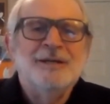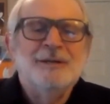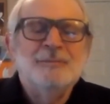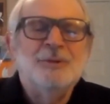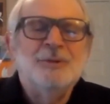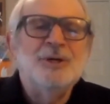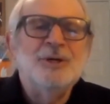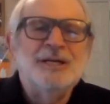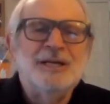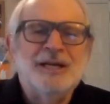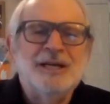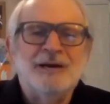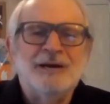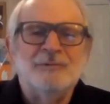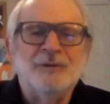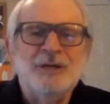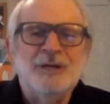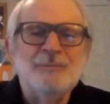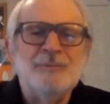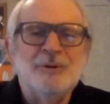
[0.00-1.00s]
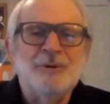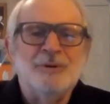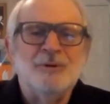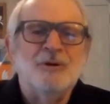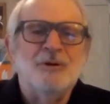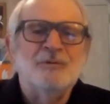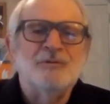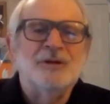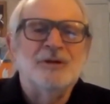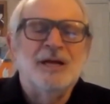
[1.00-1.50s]
put it on repo
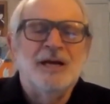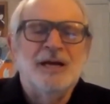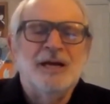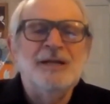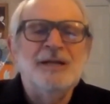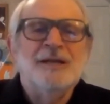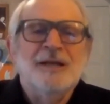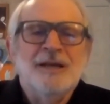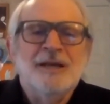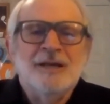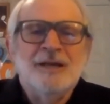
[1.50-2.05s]
overnight.